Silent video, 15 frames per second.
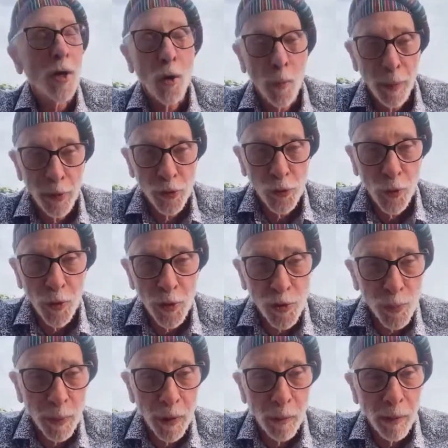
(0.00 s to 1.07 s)
Jaco
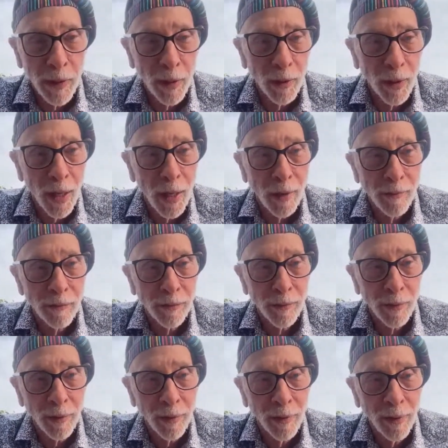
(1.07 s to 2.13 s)
Pastorius Big Band Live
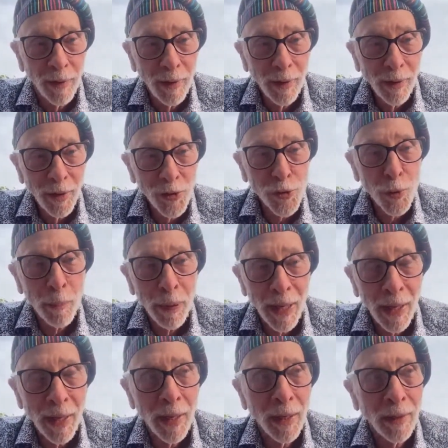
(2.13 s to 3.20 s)
in
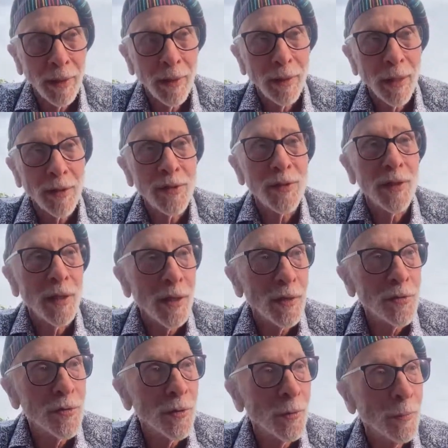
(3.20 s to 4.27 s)
Japan in
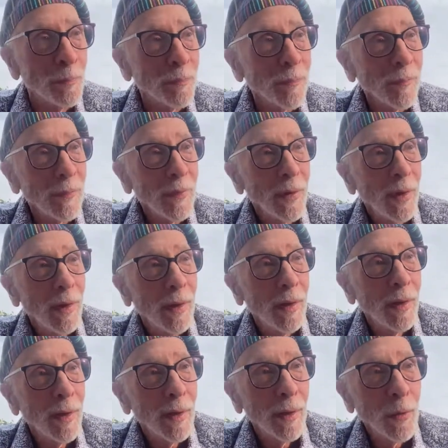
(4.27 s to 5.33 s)
1982.
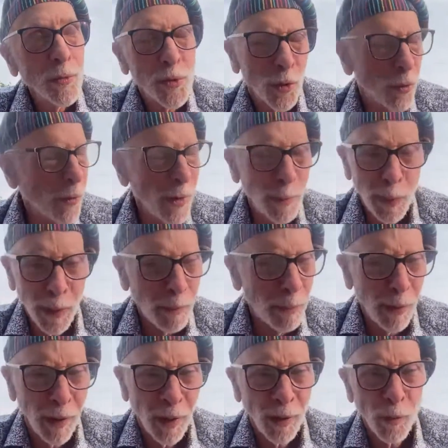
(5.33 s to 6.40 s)
That was a great
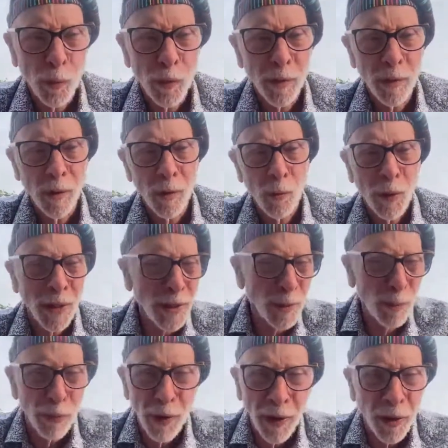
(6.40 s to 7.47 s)
big band with
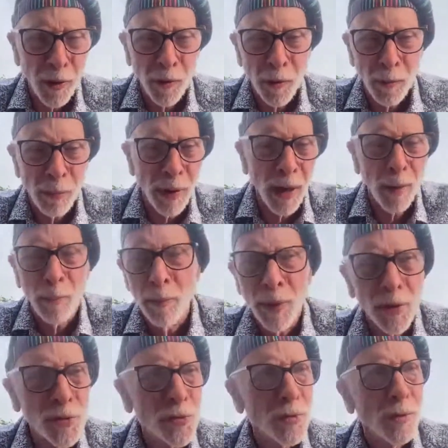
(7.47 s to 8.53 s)
Randy Brecker and Bob
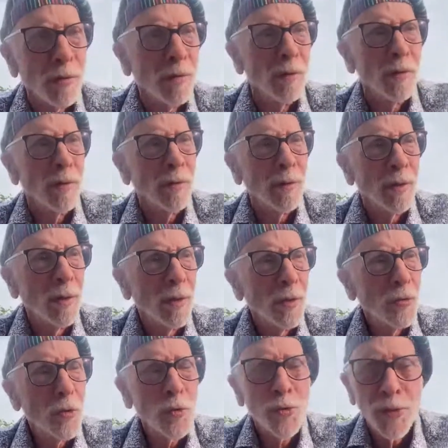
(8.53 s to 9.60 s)
Mincer and
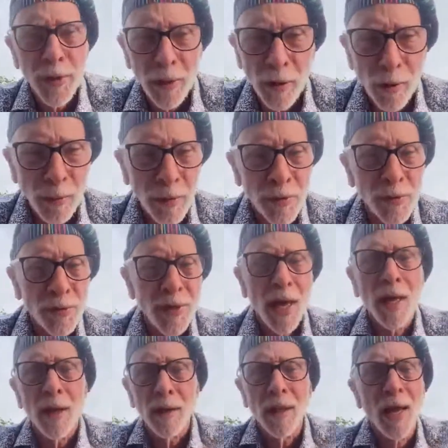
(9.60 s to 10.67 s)
Toots Thielemans, and
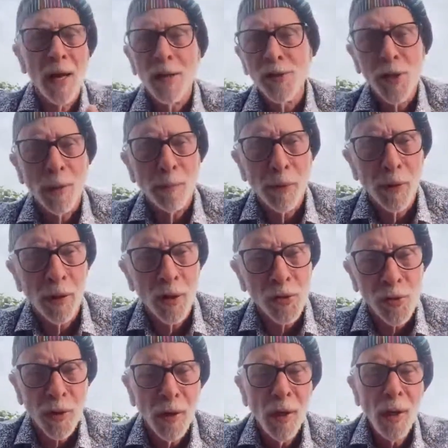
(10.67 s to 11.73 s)
Don Elias on
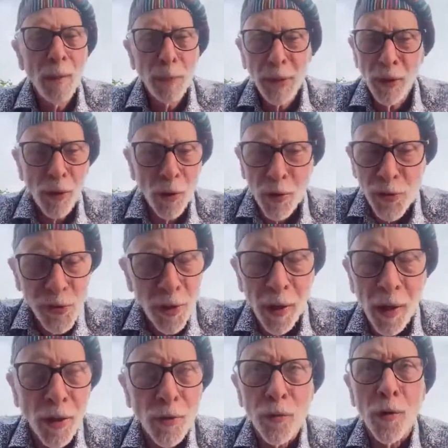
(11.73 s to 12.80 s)
percussion, Peter
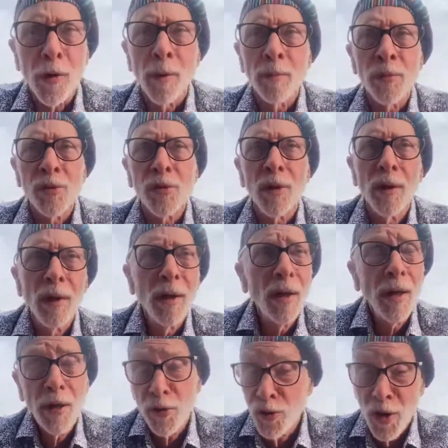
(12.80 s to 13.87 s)
Erskine on drums,
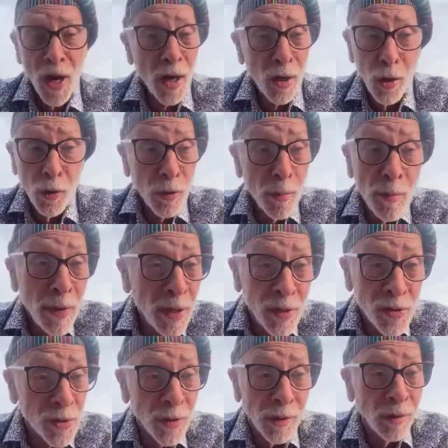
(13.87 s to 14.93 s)
and Jaco, an
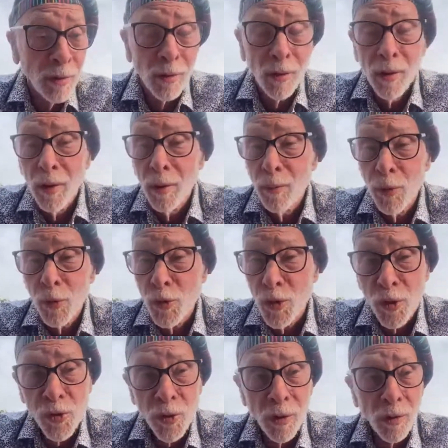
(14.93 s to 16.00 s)
amazing
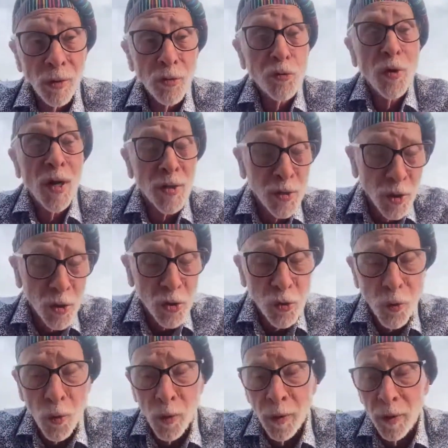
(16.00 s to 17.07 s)
musician, a tragic
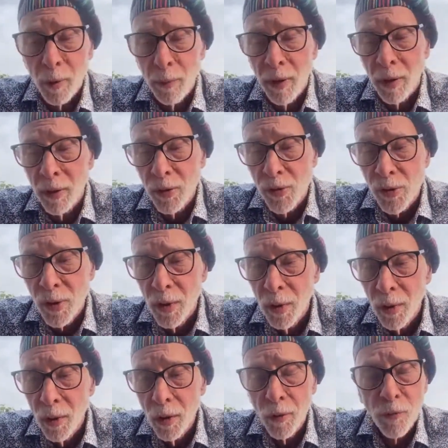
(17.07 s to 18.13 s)
story about his
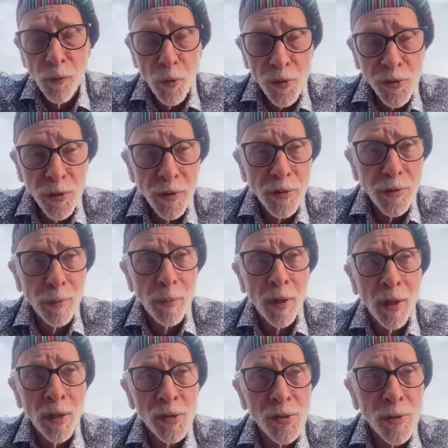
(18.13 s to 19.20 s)
unfortunate
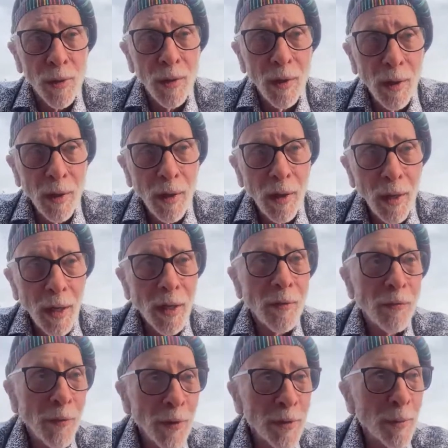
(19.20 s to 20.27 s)
demise.
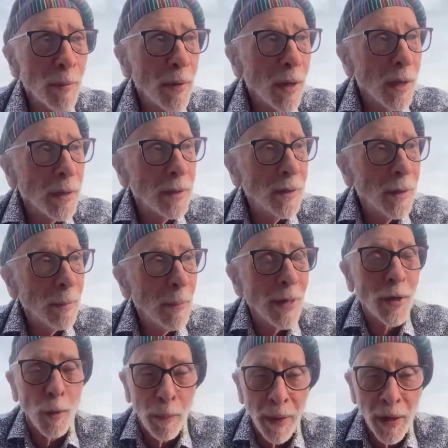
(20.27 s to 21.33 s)
And a friend of mine,
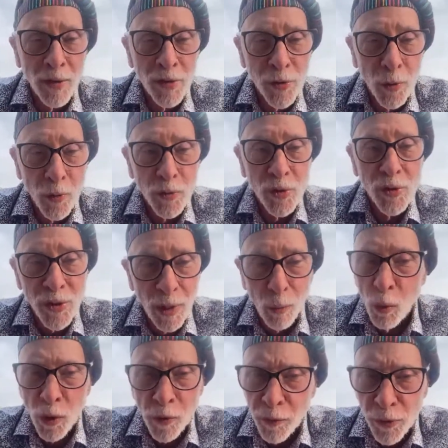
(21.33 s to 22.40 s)
Michael Pattison, who's
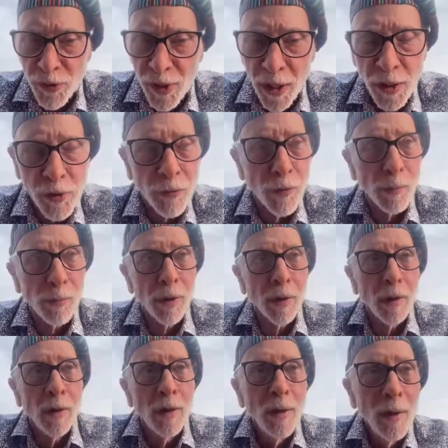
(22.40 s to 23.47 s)
a wonderful saxophone
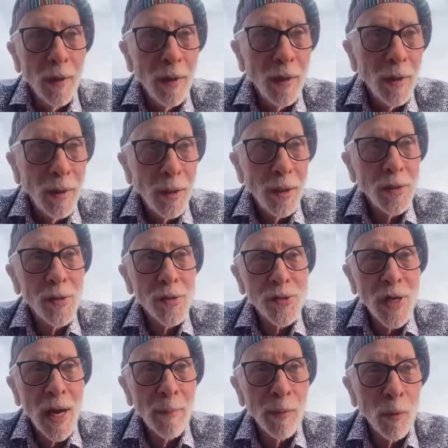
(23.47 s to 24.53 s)
player,
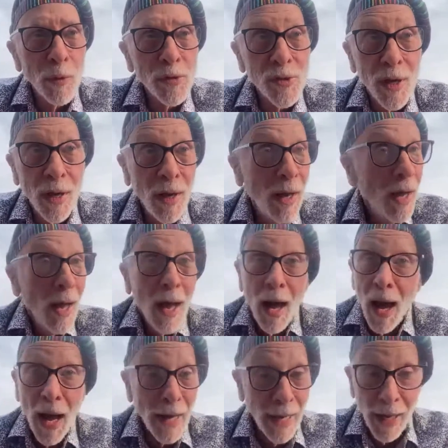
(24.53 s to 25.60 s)
his comment was,
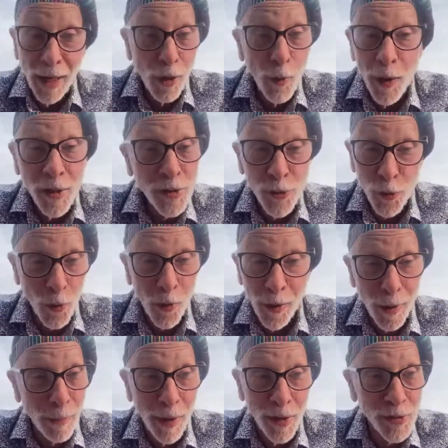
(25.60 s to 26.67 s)
I got a great
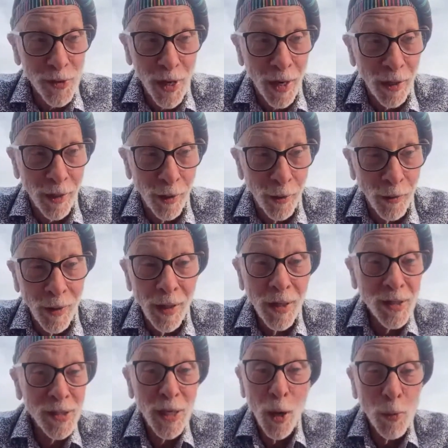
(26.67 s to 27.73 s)
story about Jaco
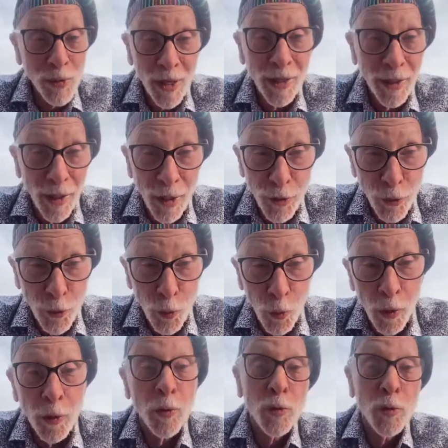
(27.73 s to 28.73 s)
because I was on that tour.